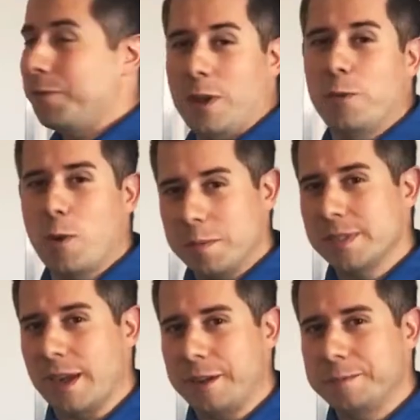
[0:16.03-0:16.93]
if you have a
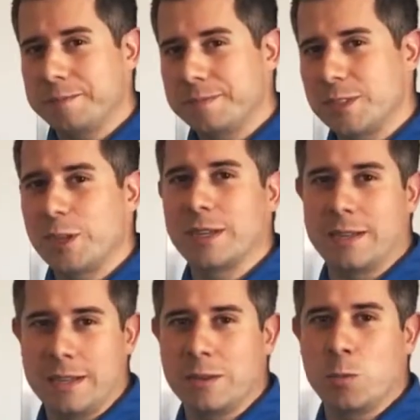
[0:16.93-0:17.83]
website, you're going
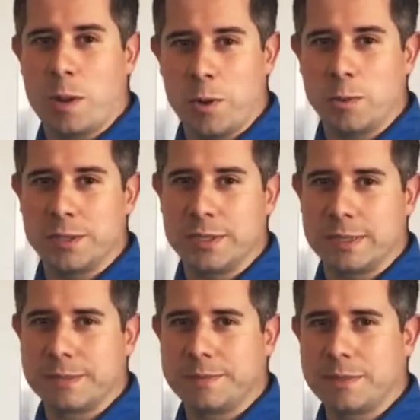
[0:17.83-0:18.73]
to need web hosting.
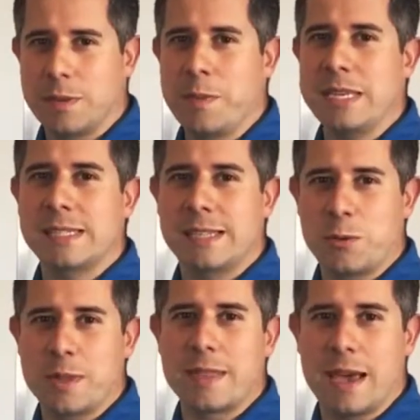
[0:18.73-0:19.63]
And basically
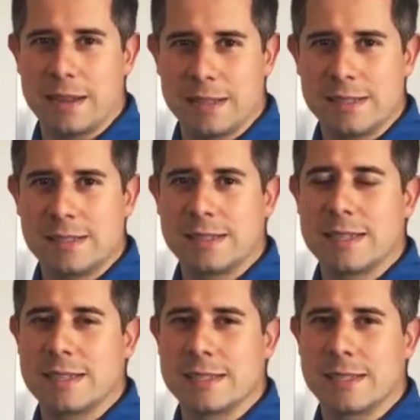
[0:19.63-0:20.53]
what that
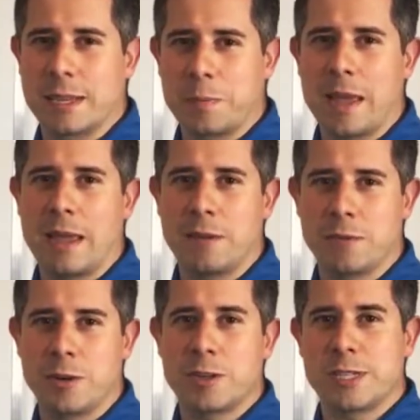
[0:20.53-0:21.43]
is like paying
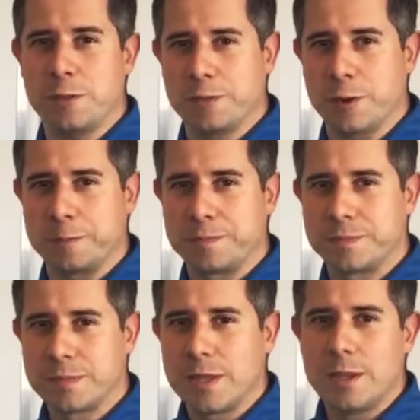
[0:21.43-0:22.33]
for your cell phone.
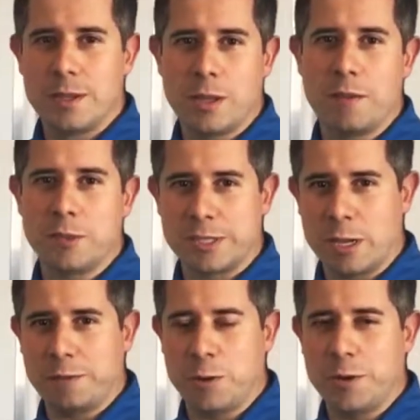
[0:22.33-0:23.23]
You have your
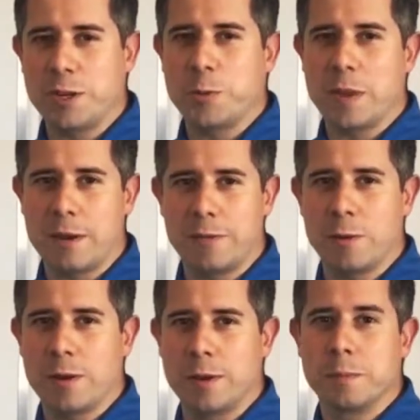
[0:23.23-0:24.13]
cell phone and you pay
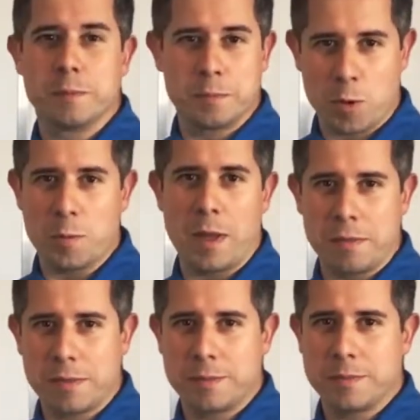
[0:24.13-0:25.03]
for it per
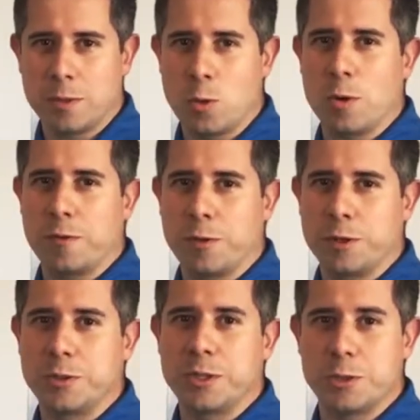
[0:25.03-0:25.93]
month. In order for
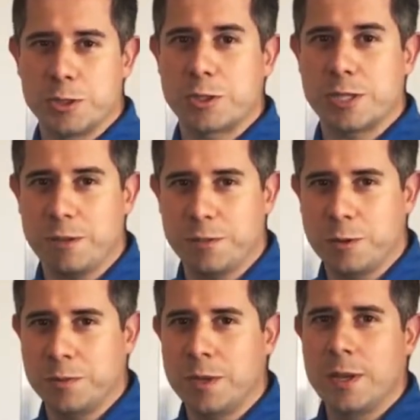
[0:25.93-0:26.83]
you to use your cell
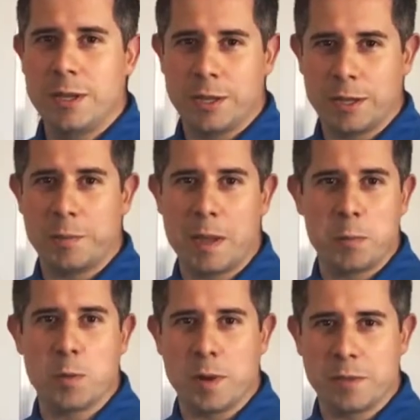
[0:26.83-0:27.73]
phone, you get to pay
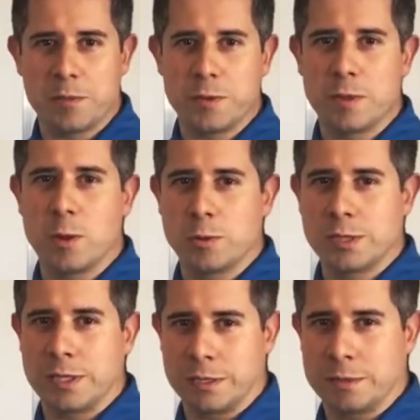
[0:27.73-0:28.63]
per month for the
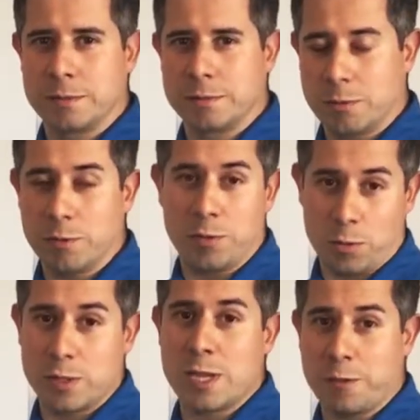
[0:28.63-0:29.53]
hosting of
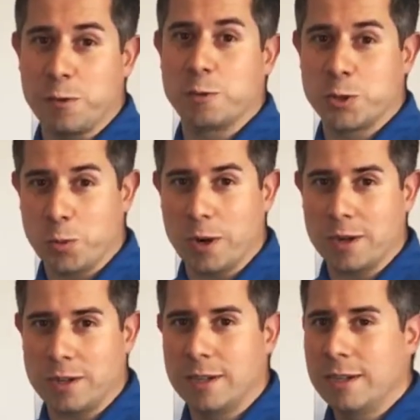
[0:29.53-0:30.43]
the cell phone to
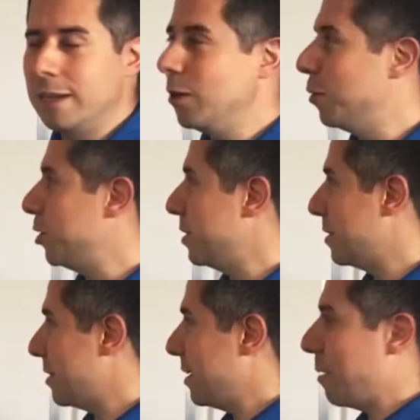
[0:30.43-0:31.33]
work, which
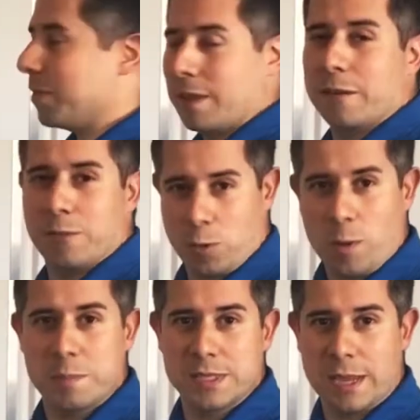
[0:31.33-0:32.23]
is the same thing for a
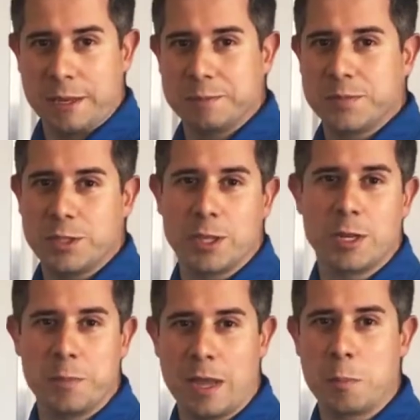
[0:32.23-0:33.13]
website. You
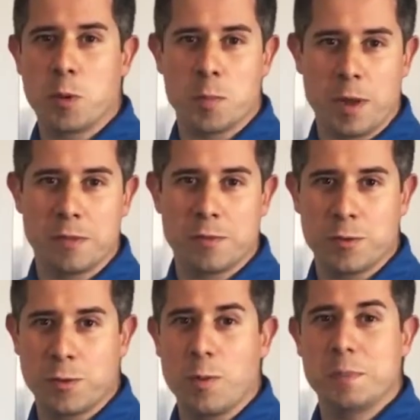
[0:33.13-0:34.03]
got to pay per month
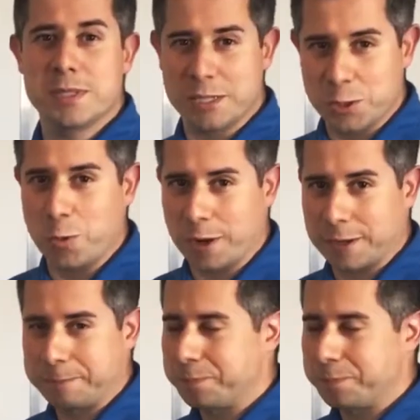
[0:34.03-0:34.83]
for the website to work.